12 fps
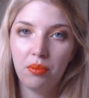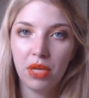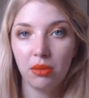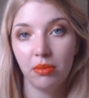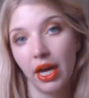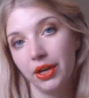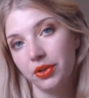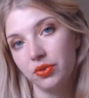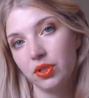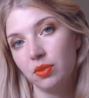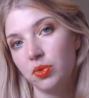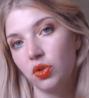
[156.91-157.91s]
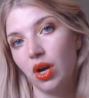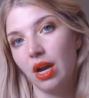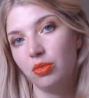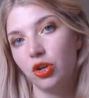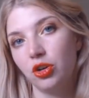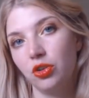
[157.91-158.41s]
a Mint Mongoose
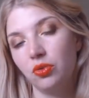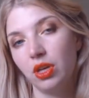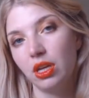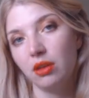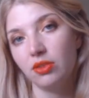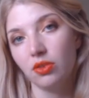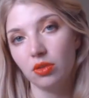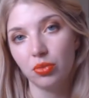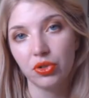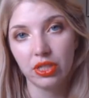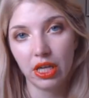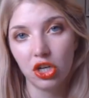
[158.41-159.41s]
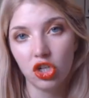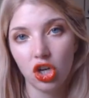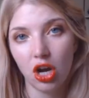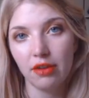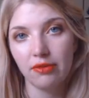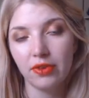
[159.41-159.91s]
subscriber, you get a certain percentage
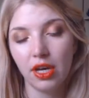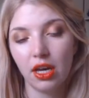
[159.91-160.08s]
off